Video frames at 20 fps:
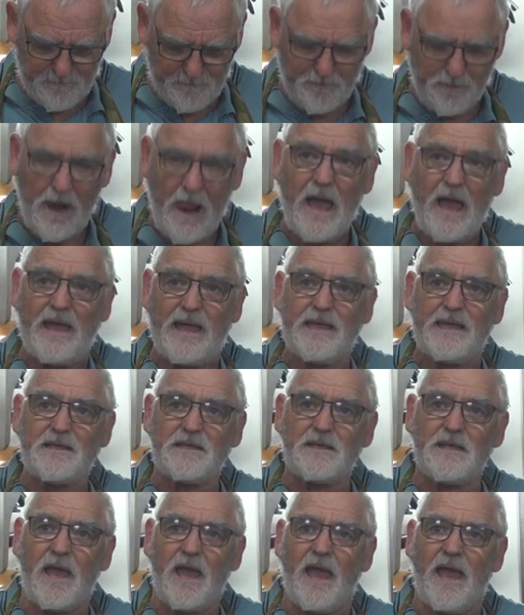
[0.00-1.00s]

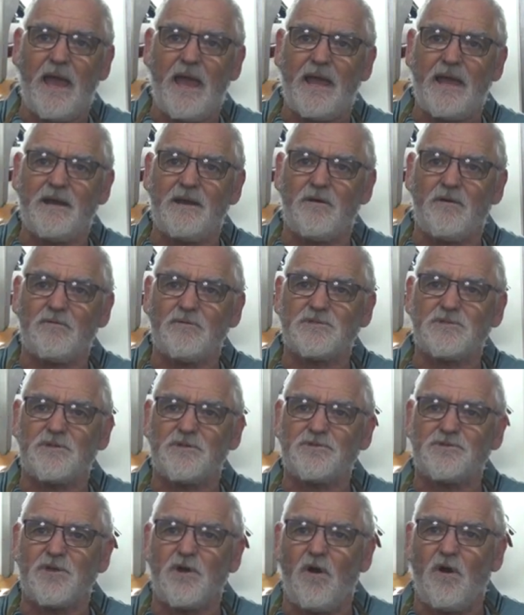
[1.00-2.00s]
played and I was
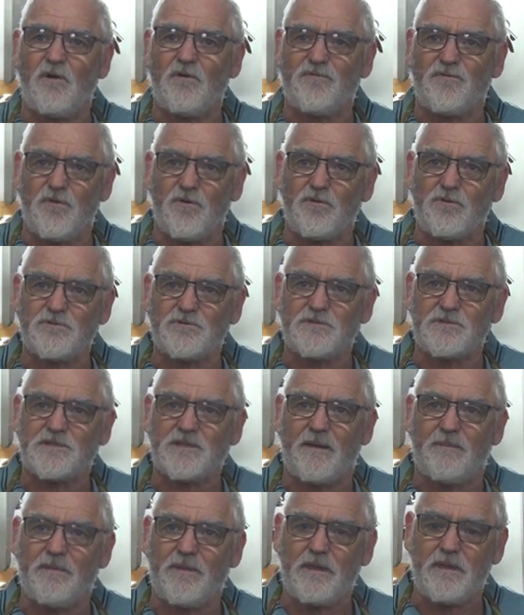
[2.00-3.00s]
on tile floors or
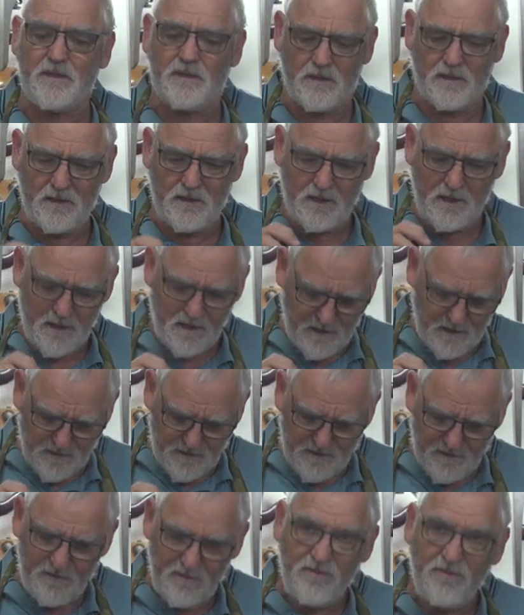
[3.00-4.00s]
something,
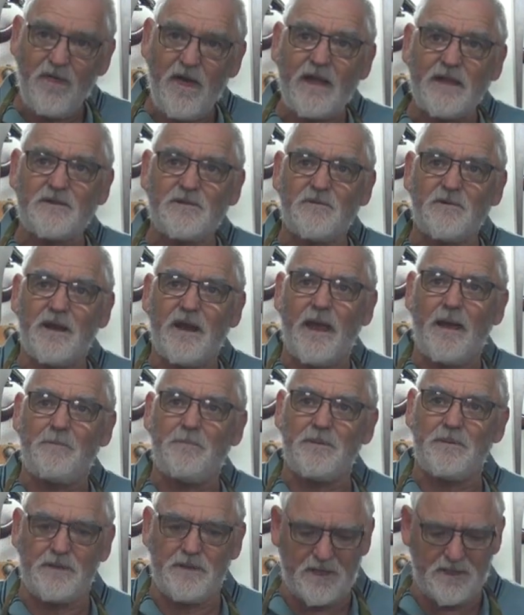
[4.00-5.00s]
that's what
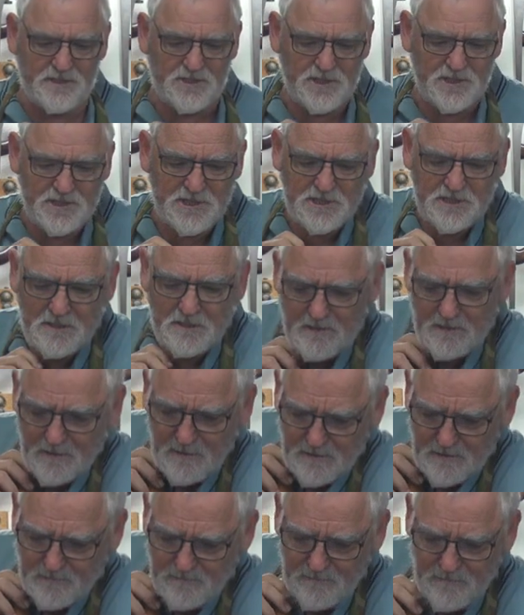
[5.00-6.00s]
happened. It just,
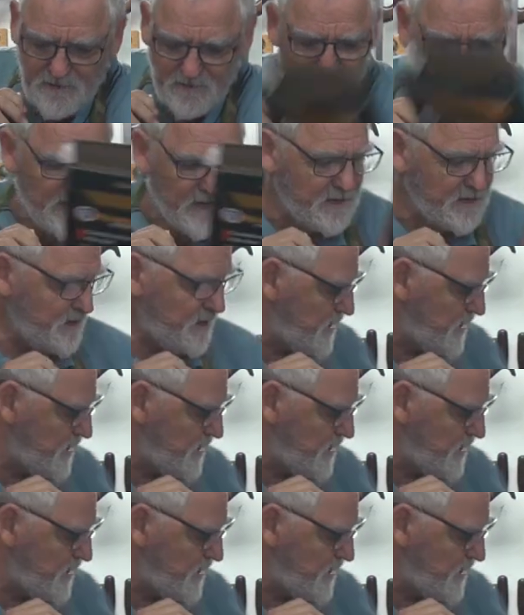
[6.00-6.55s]
knew that,